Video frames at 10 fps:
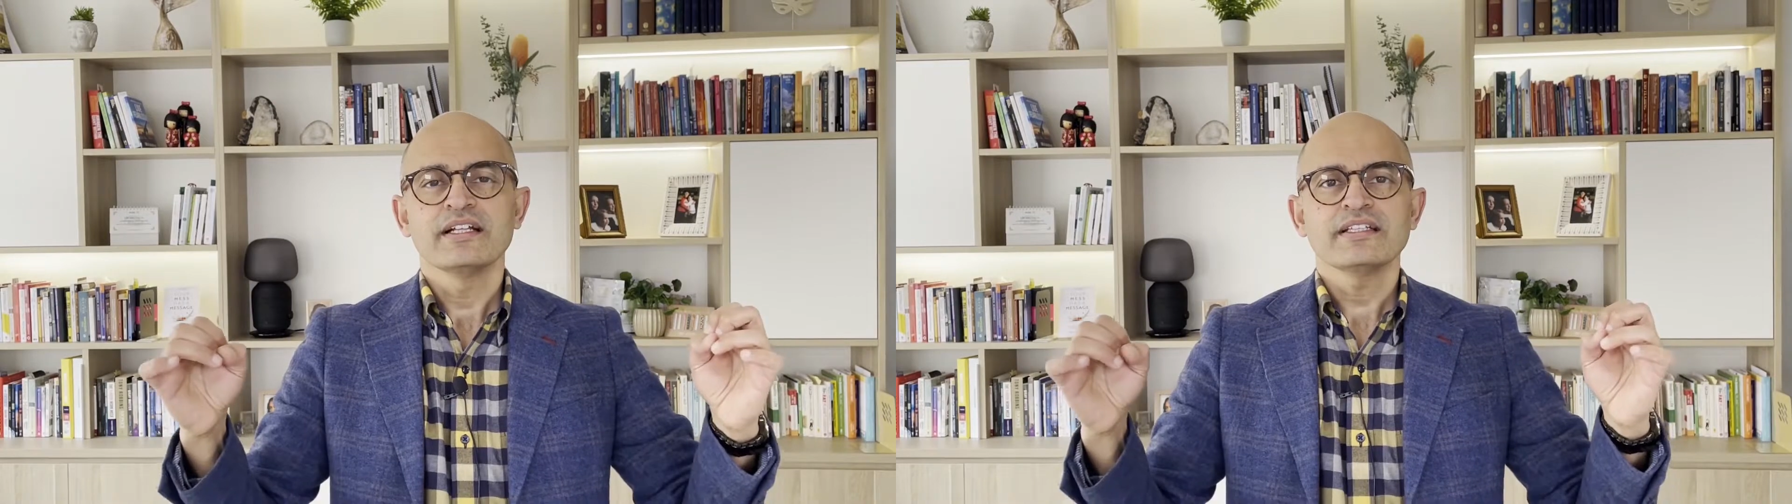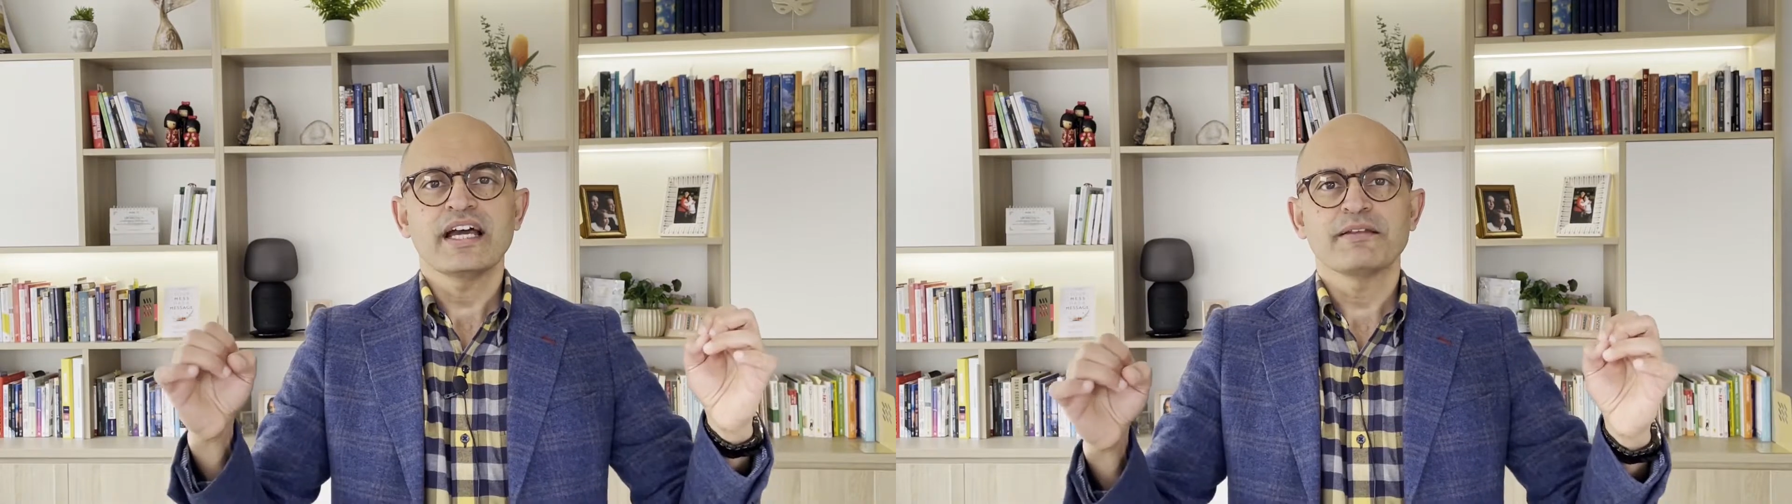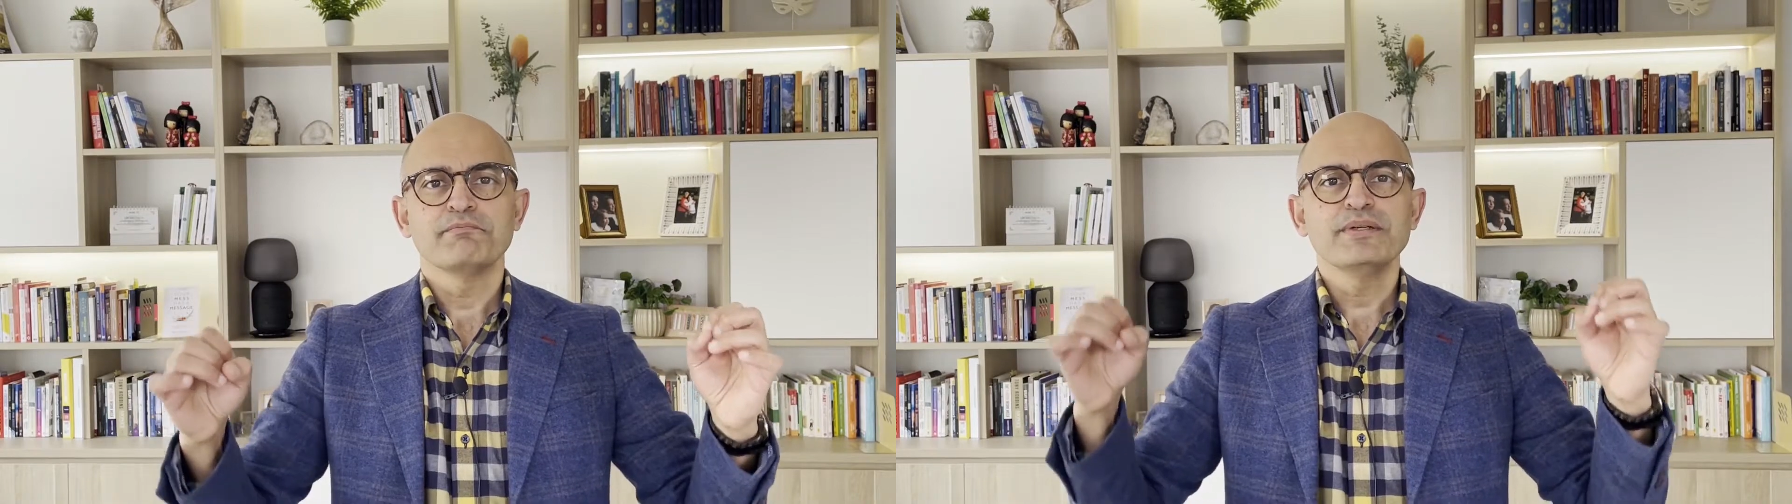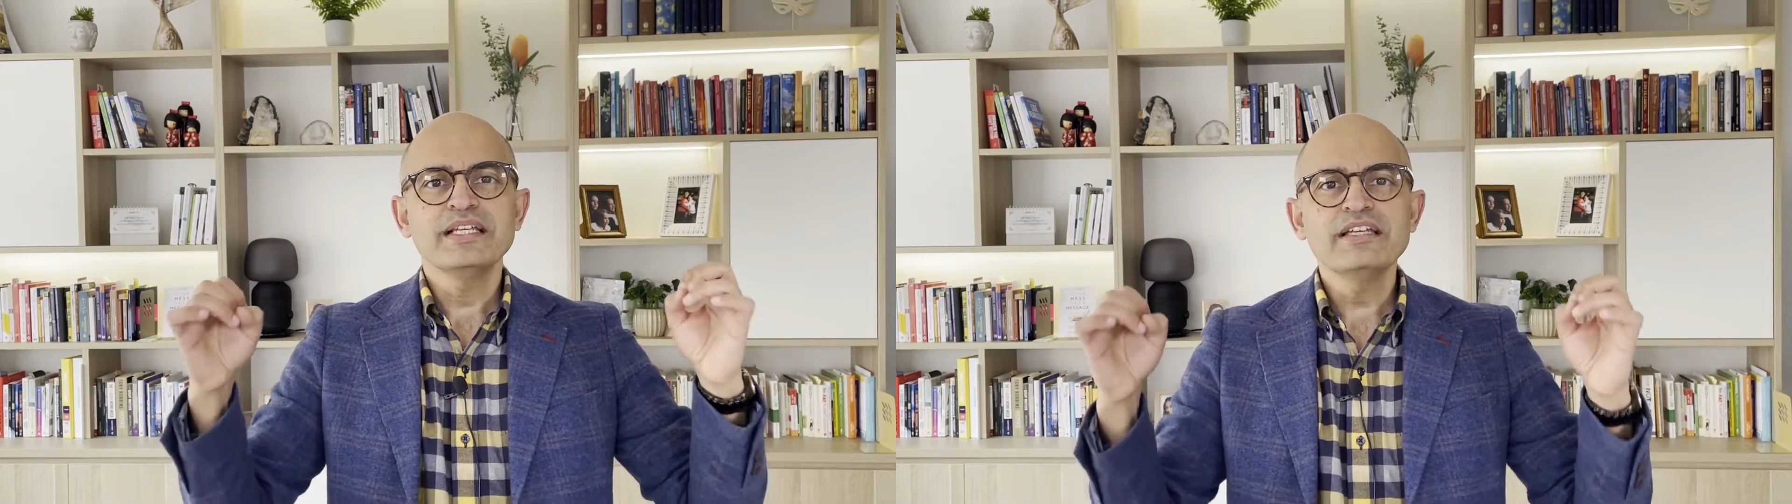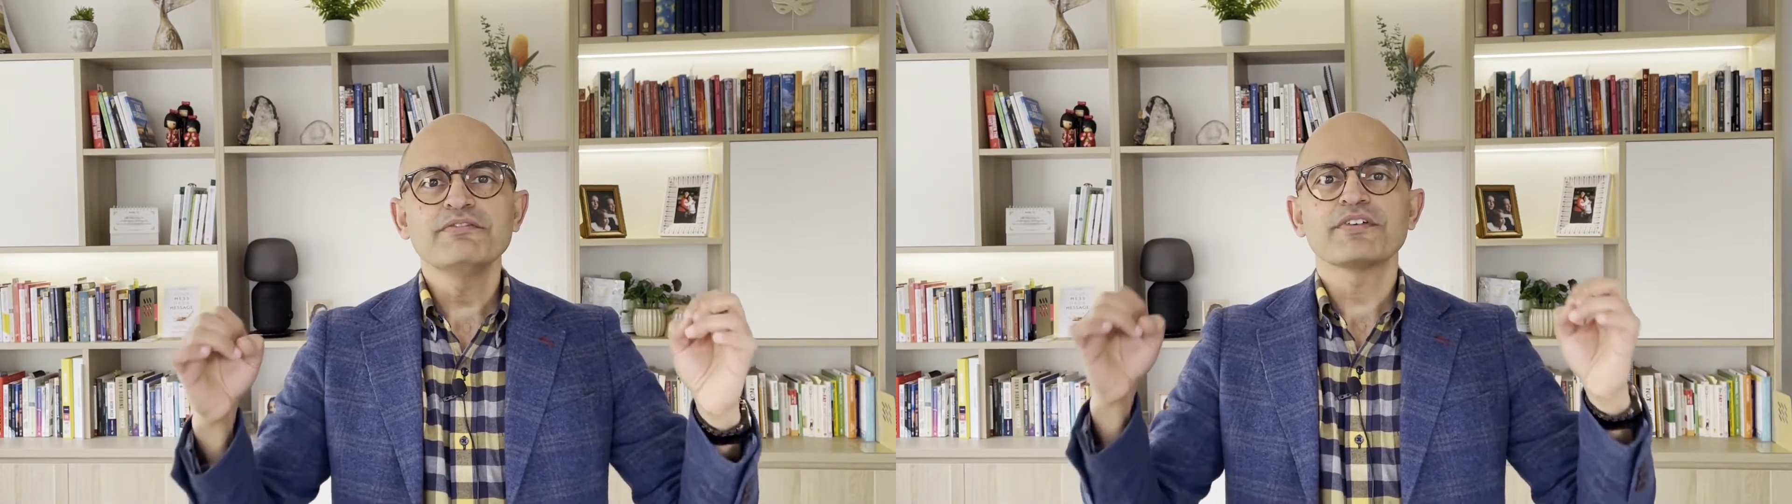that
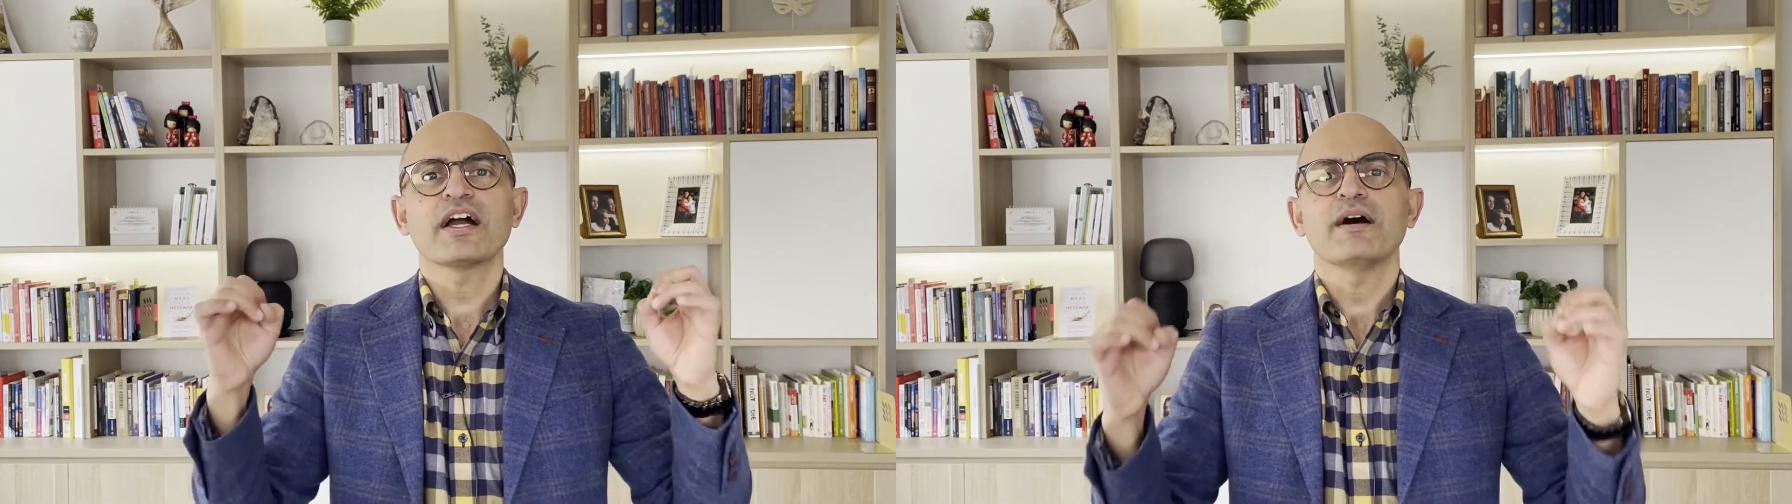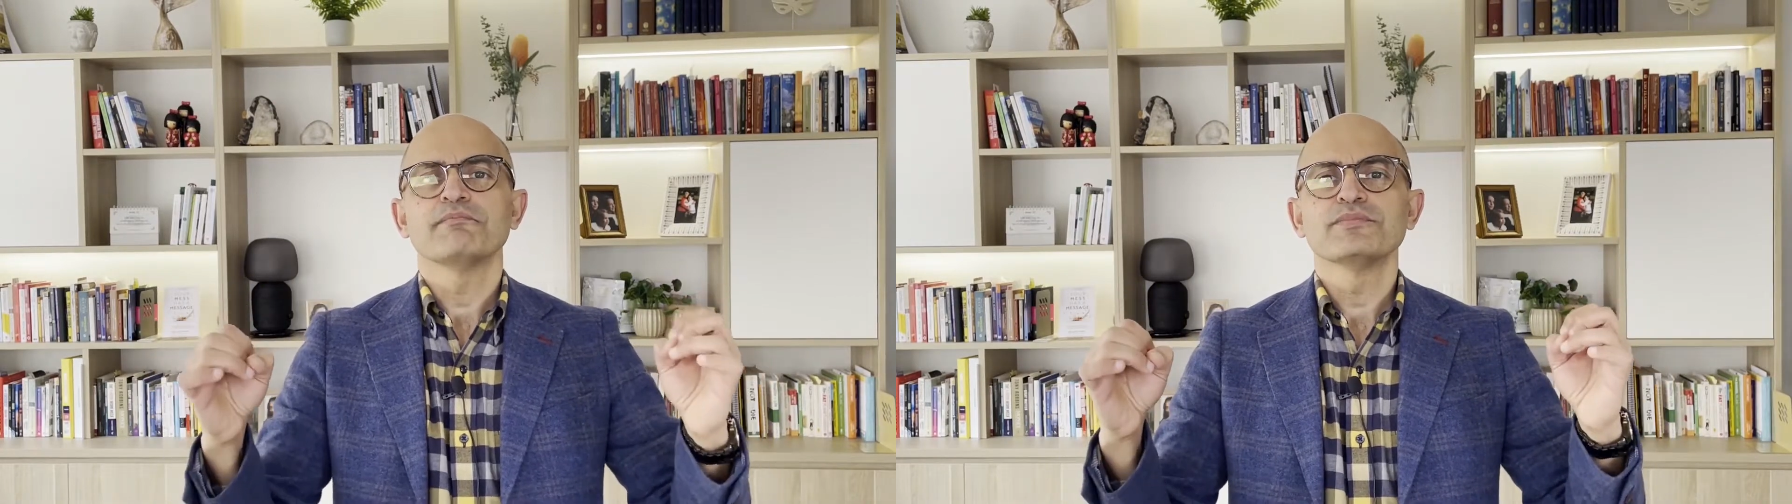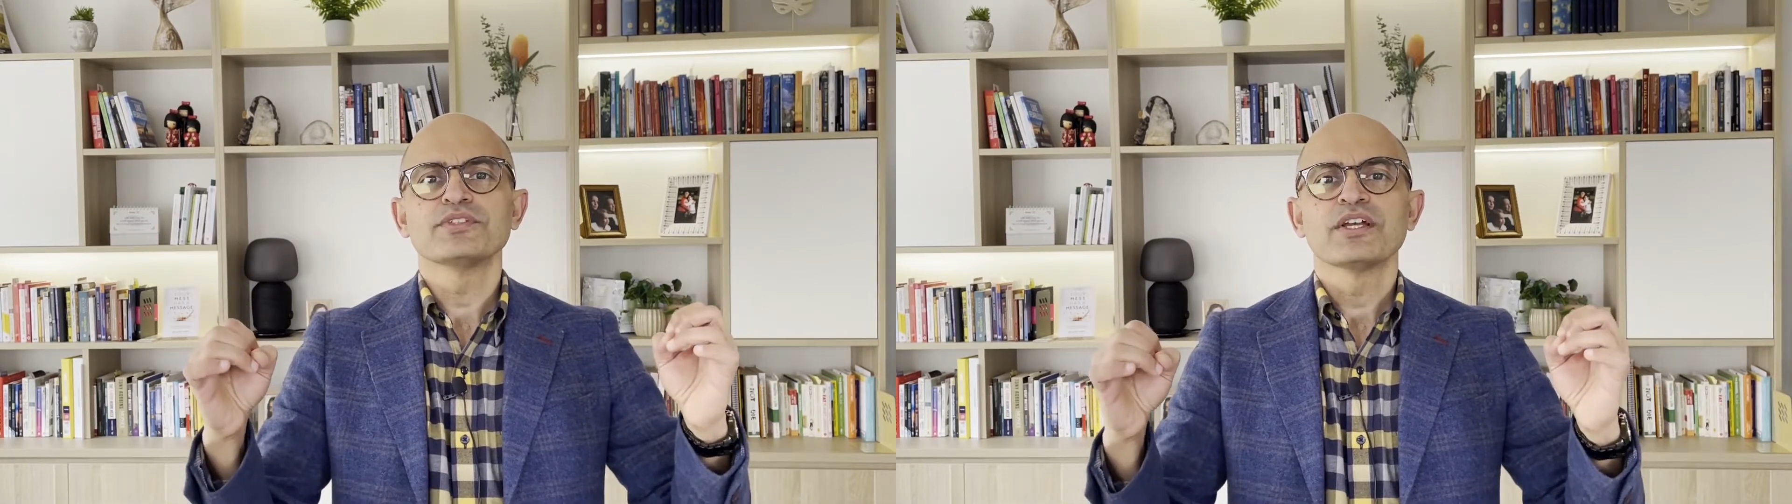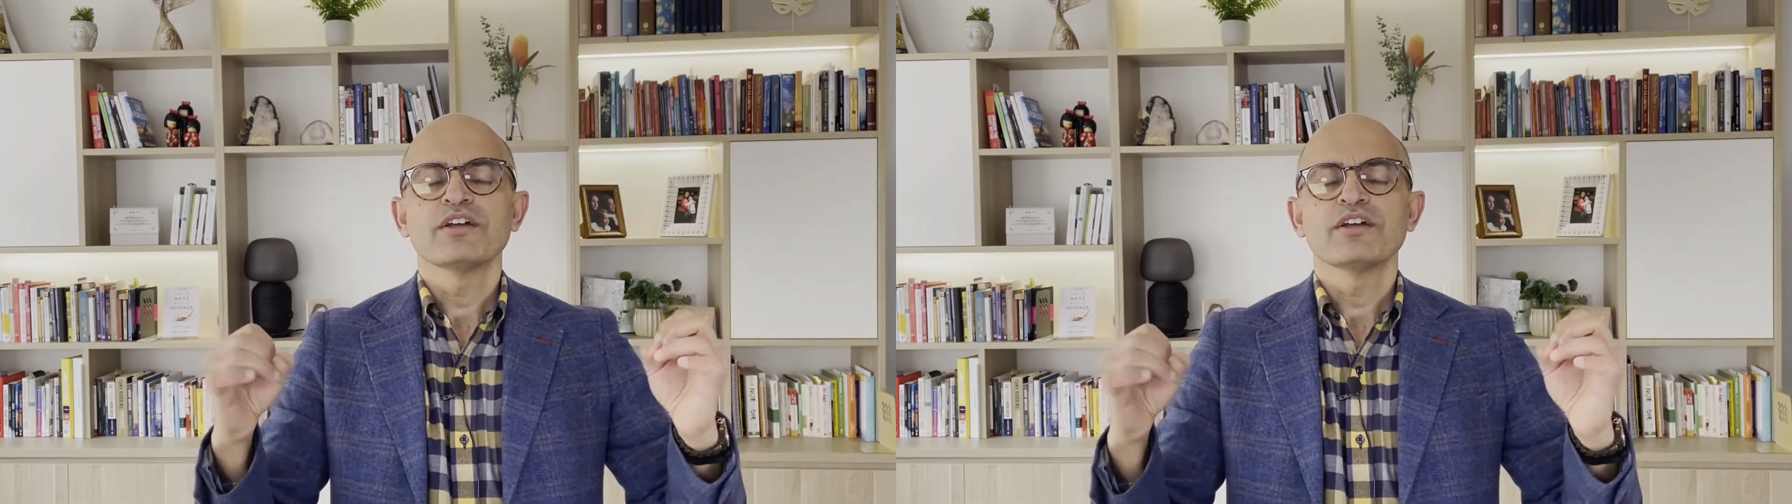belief comes